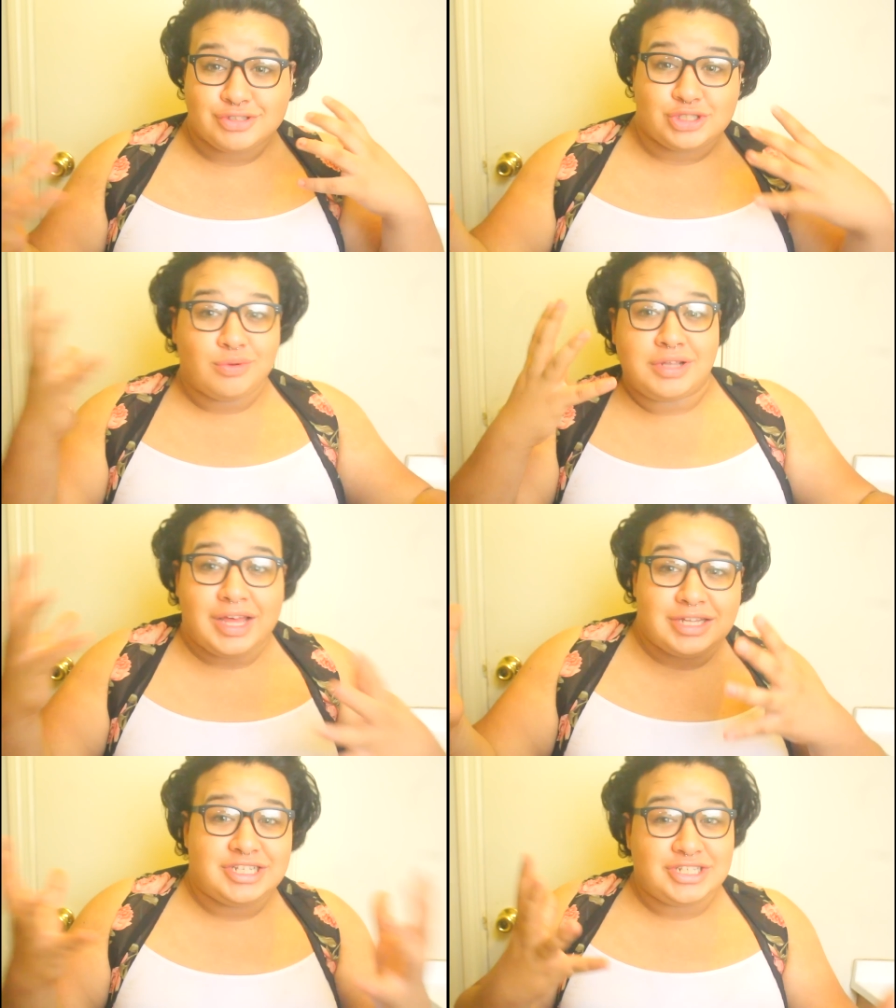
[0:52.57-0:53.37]

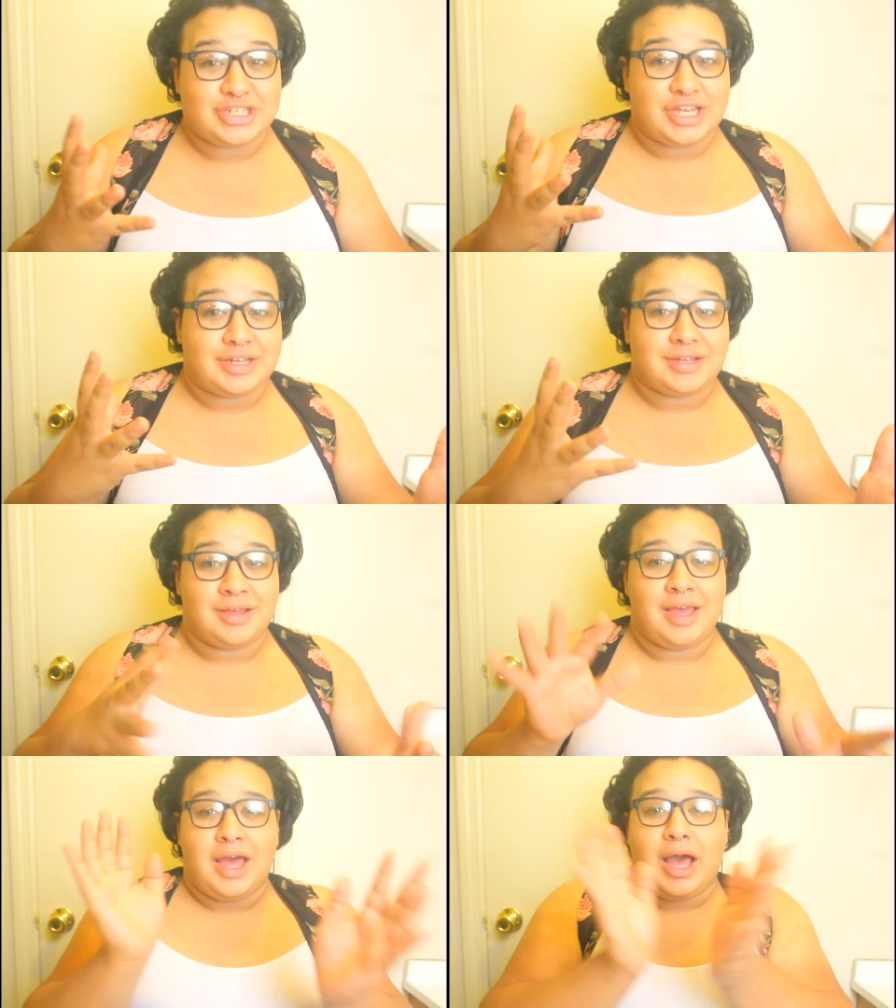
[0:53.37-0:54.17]
Chola edition.
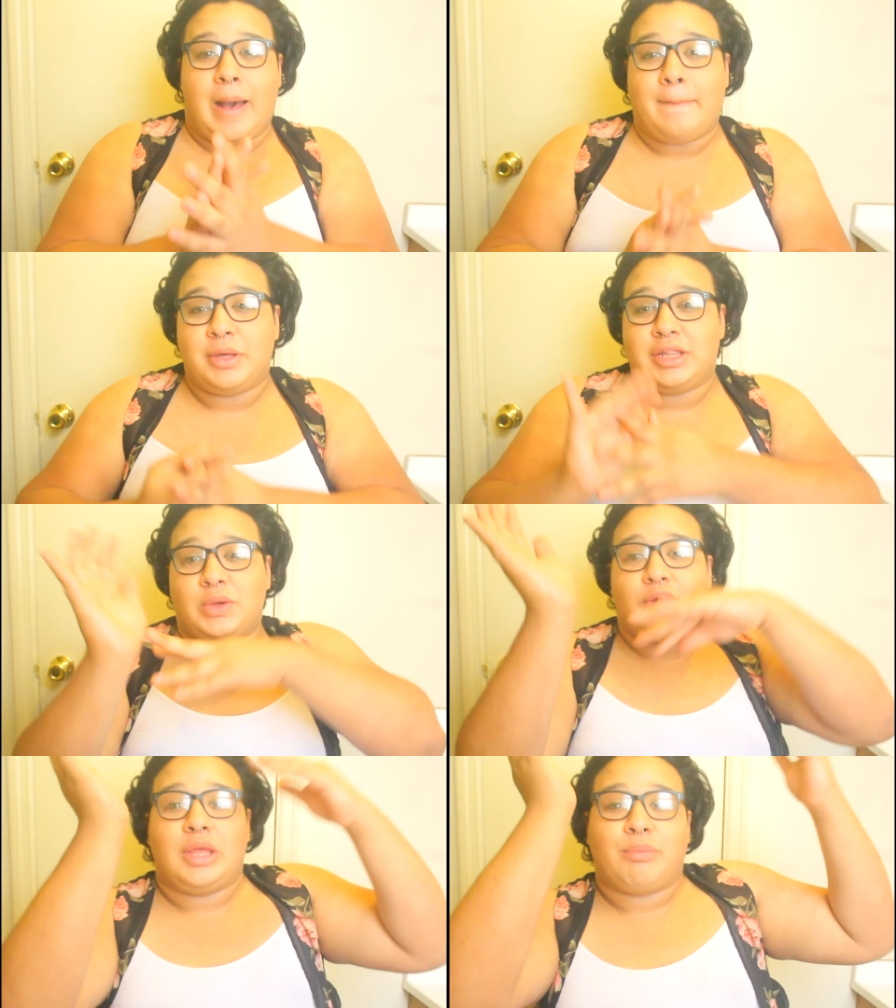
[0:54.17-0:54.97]
I'll put a
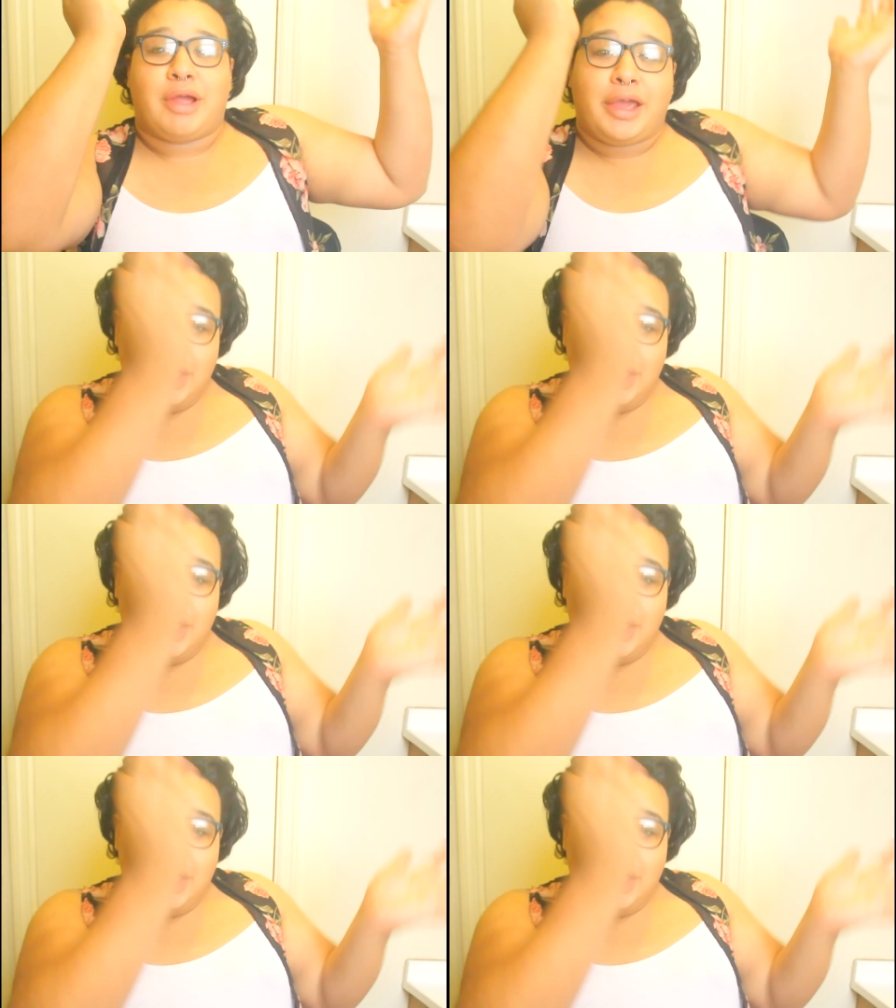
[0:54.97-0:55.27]
little clip right